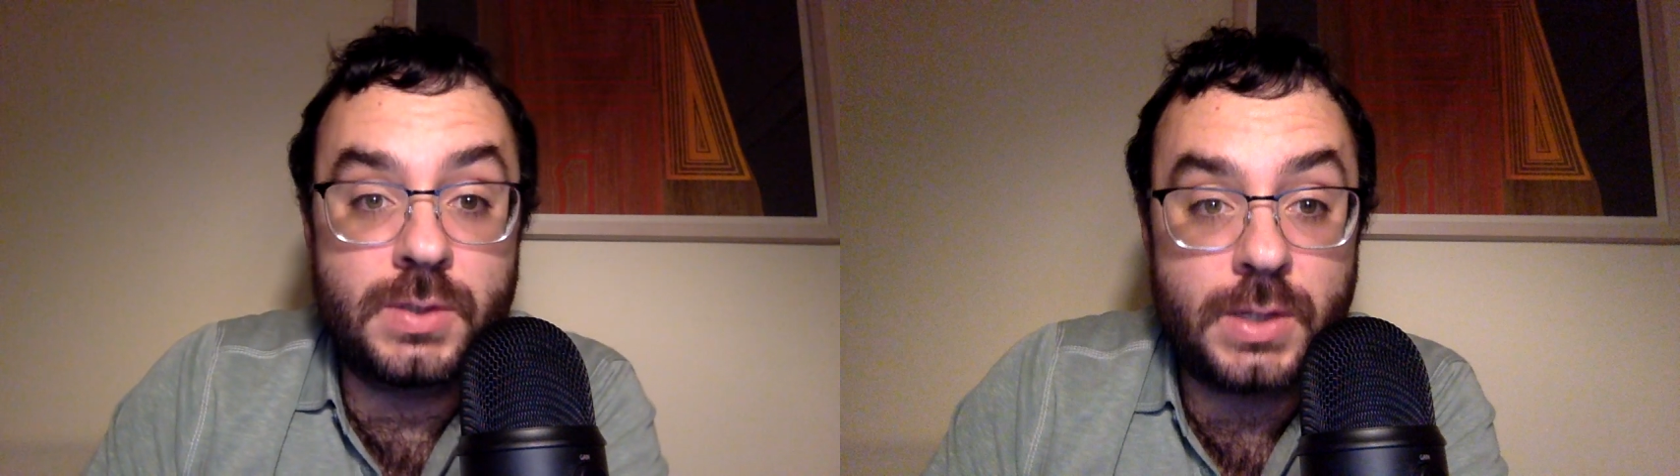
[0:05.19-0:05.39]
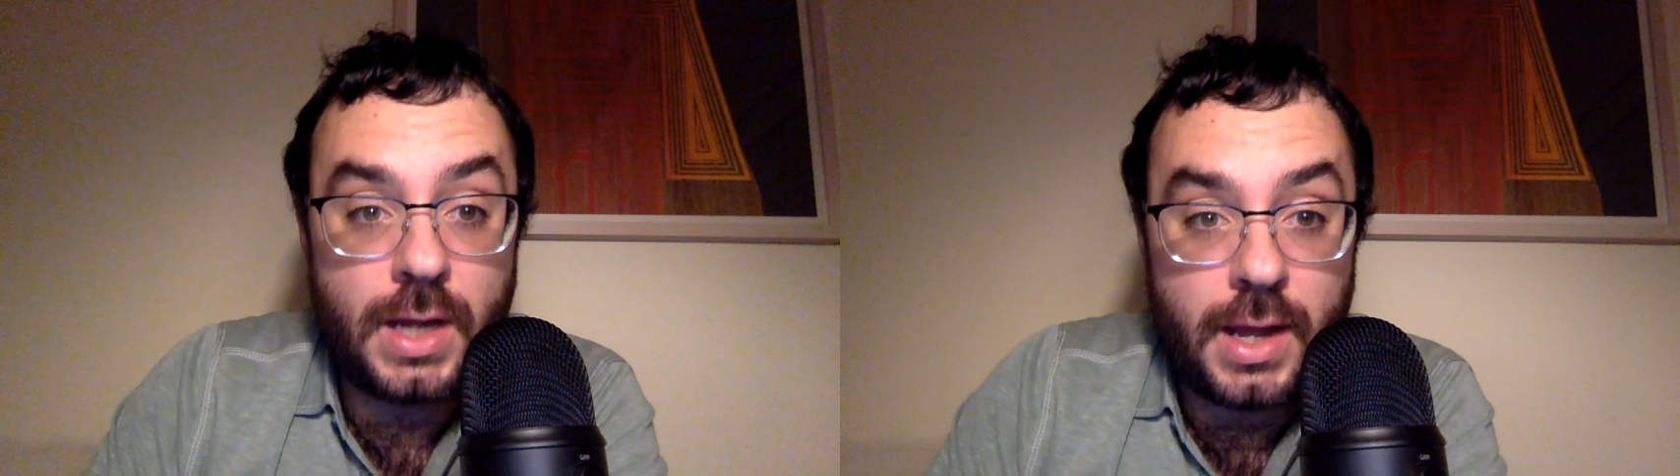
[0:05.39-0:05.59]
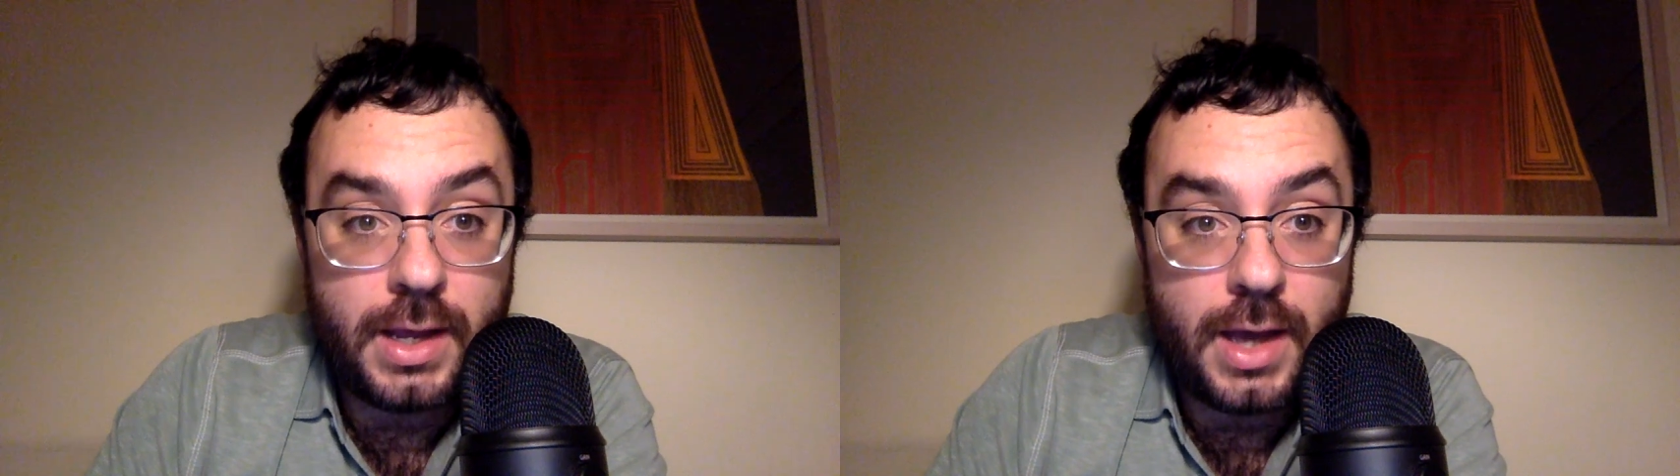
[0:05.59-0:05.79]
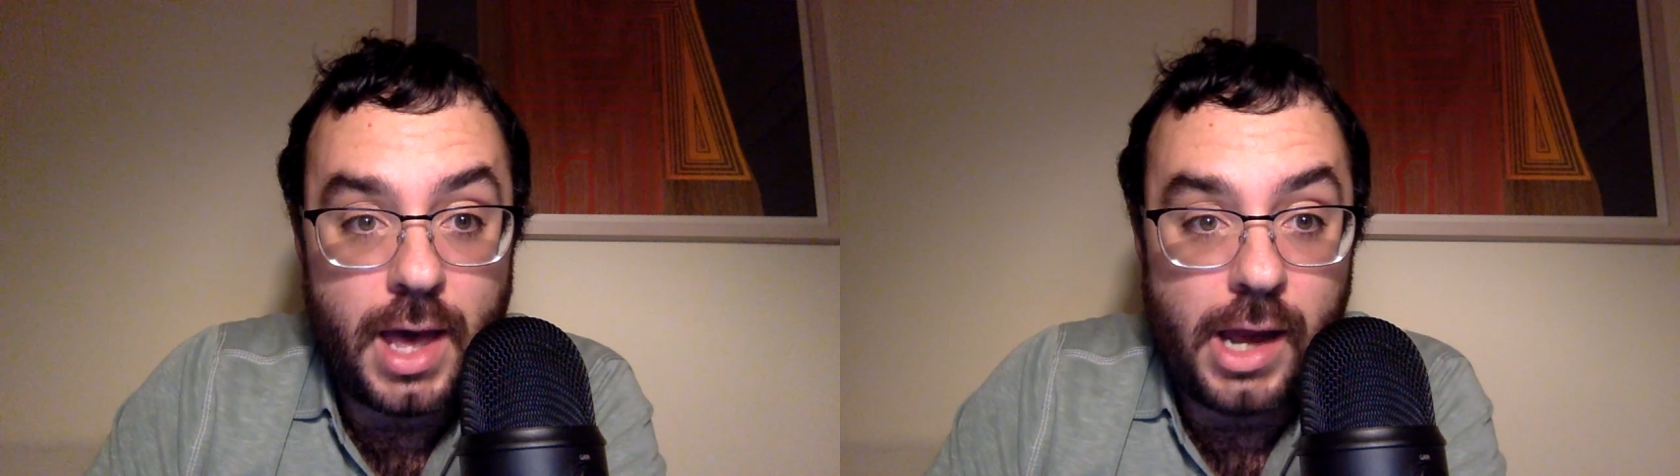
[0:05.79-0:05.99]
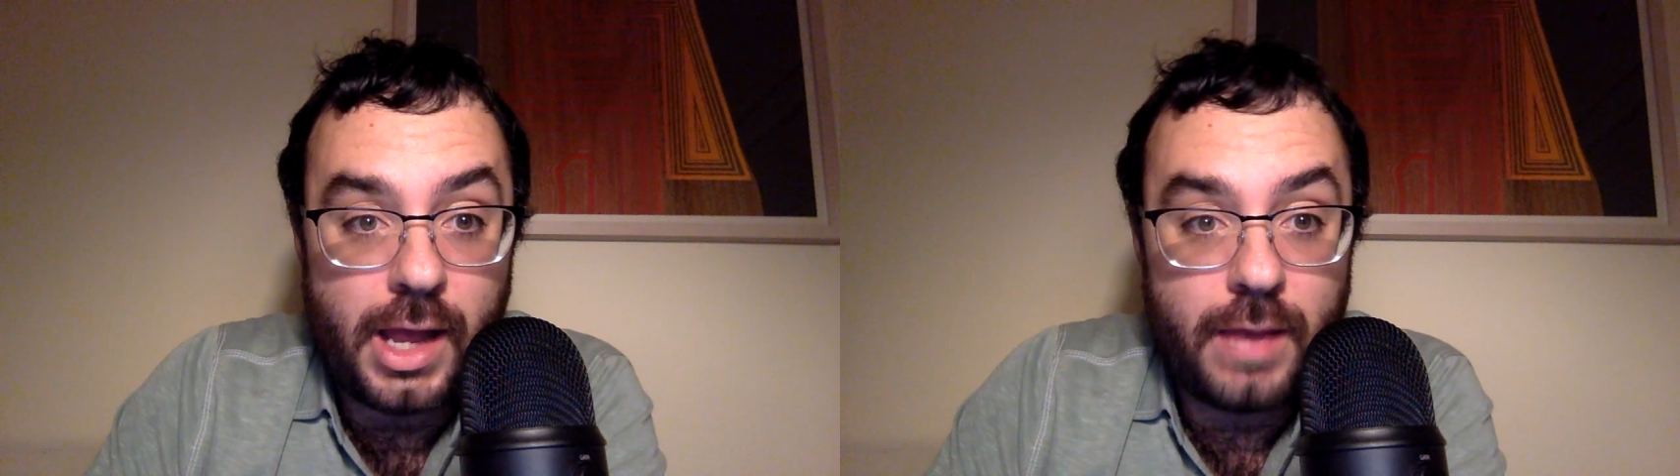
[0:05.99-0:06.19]
today
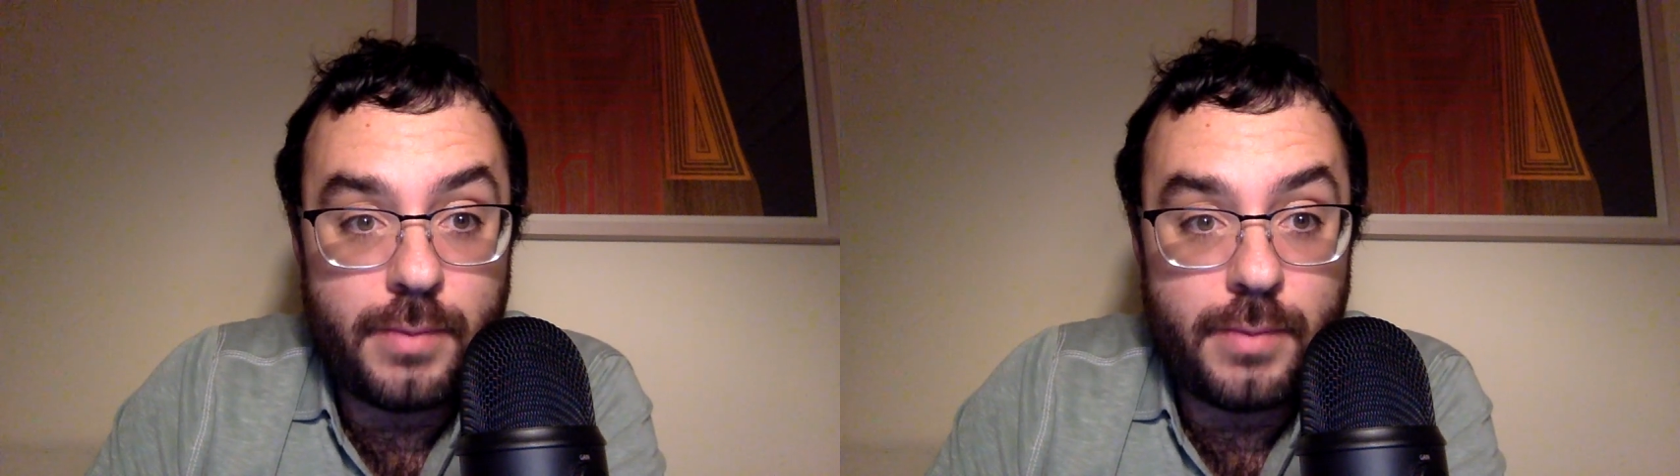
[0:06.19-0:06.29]
had a